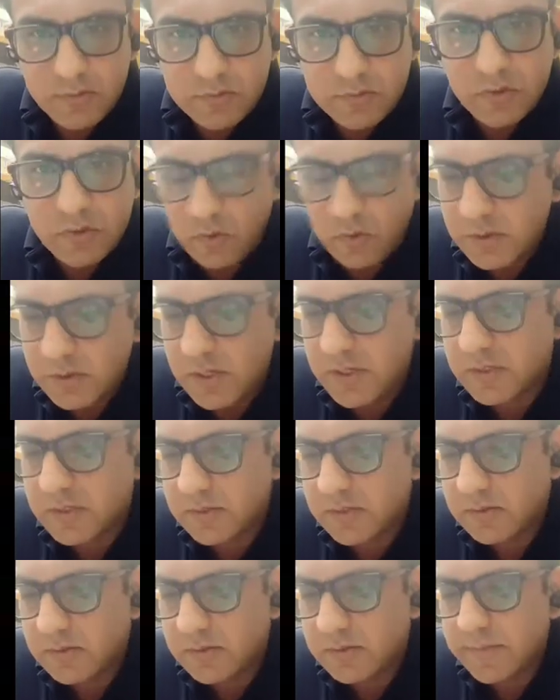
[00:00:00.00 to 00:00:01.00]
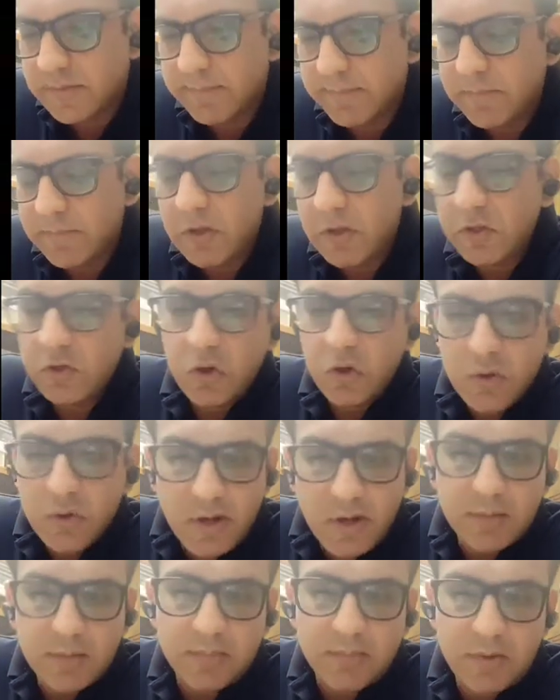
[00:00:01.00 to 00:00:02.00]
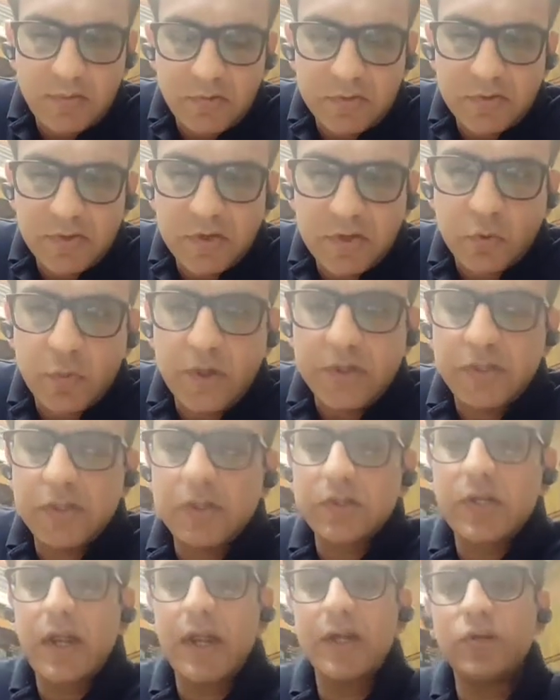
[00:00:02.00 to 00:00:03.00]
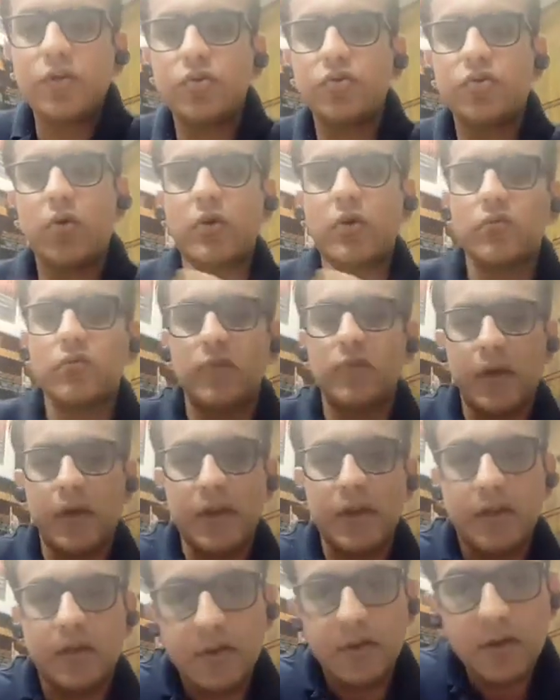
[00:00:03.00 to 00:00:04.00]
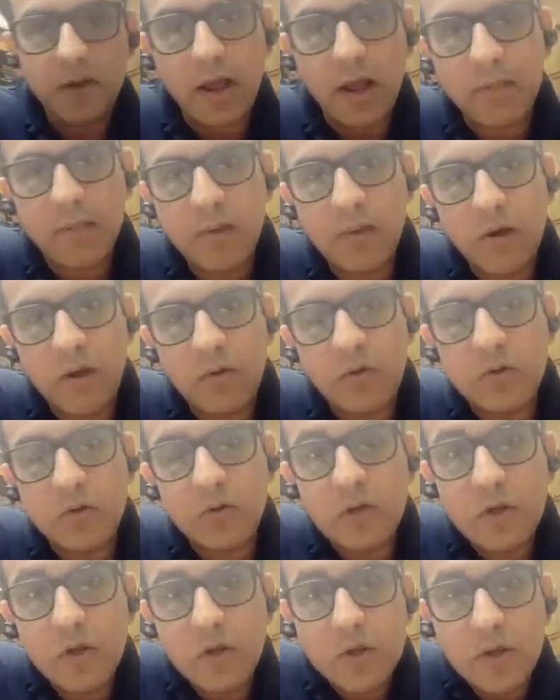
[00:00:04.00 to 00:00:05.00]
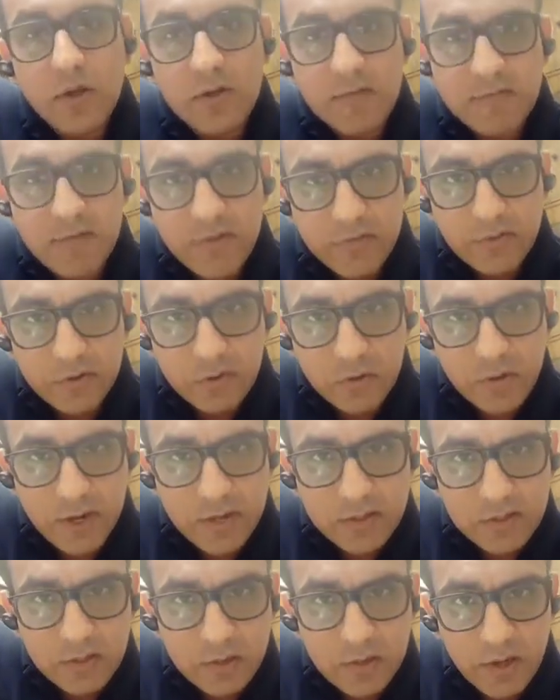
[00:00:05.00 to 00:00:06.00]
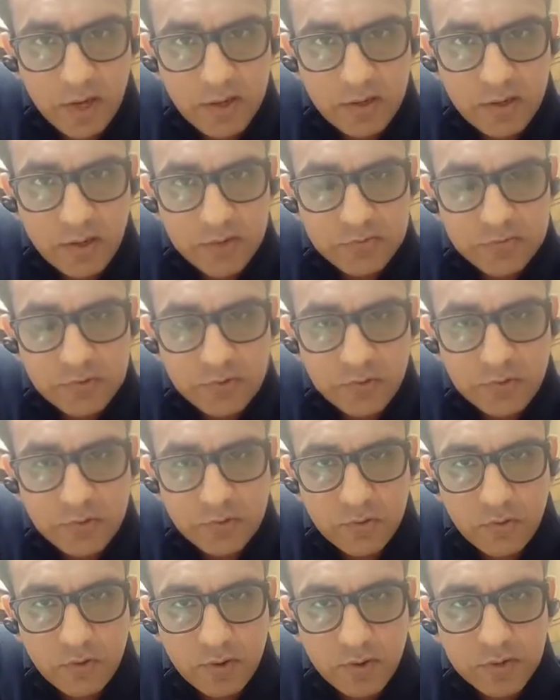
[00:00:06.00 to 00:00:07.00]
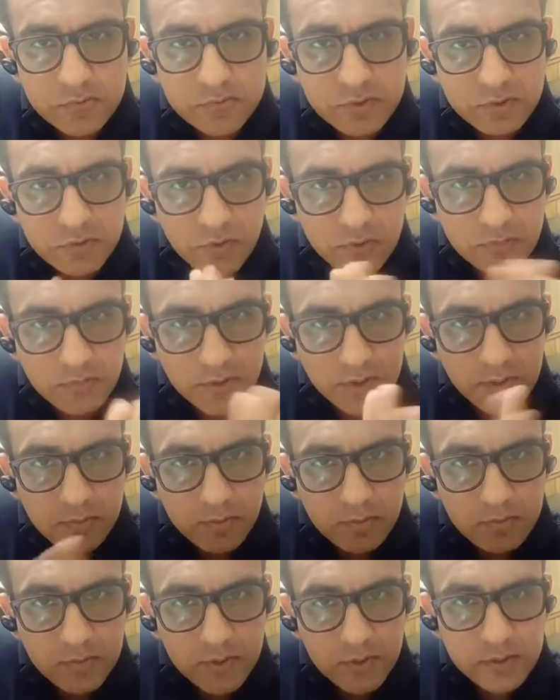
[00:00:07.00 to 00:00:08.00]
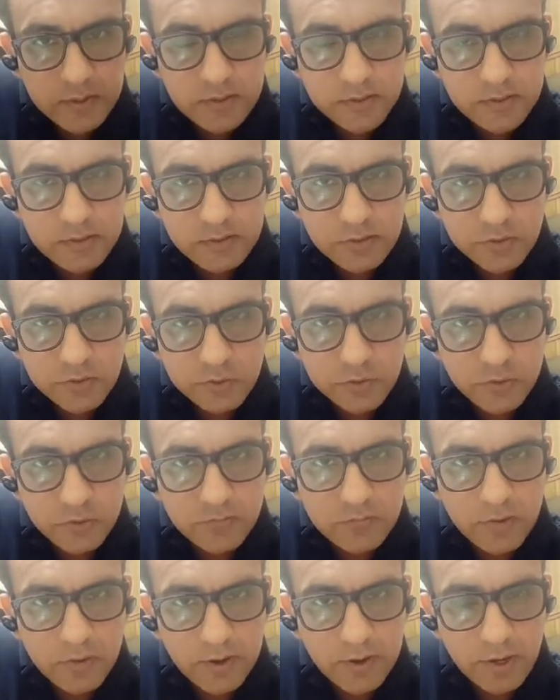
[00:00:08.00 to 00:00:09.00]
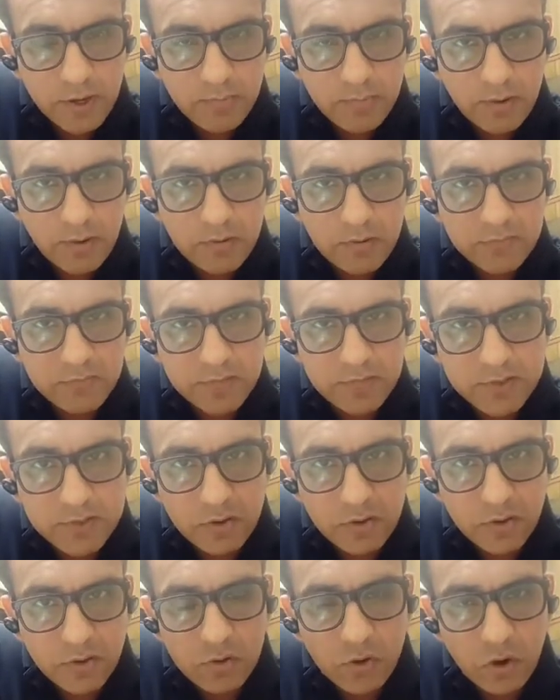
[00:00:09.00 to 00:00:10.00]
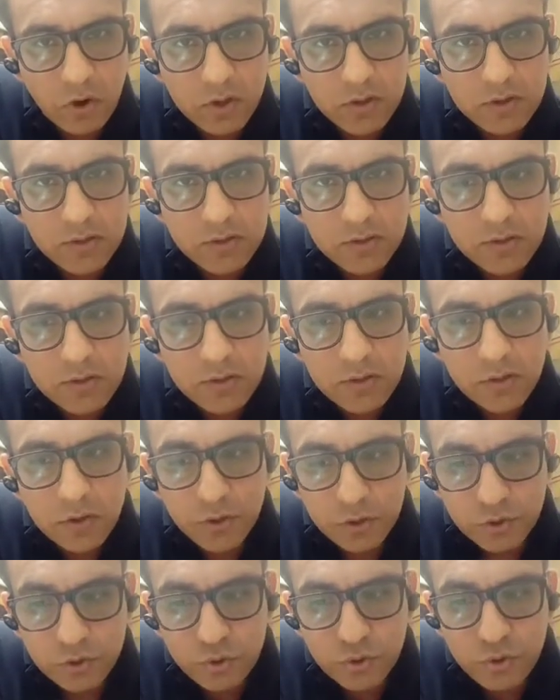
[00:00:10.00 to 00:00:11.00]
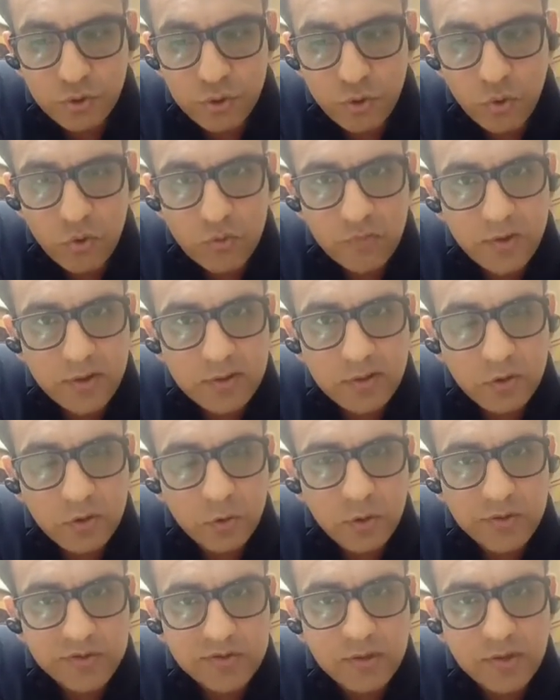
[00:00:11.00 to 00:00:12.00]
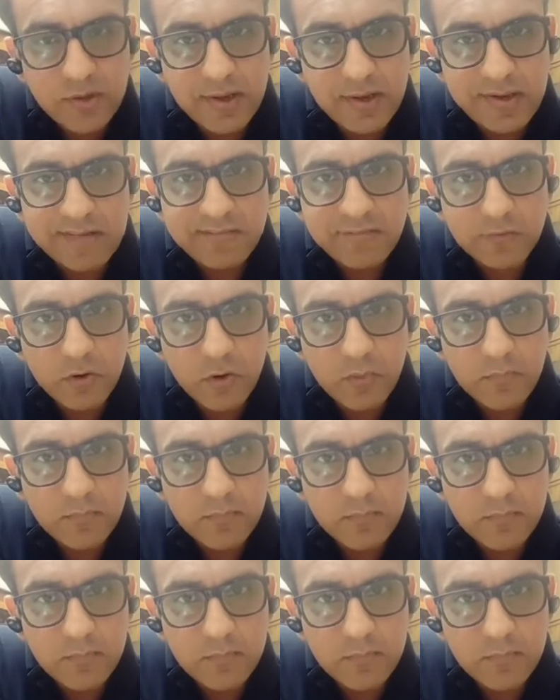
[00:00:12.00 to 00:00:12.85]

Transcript: of the content, you look at the previous year questions and you don't worry about whether you get the right answer or the wrong answer. Don't worry about that. You worry about whether or not you know where the question came from.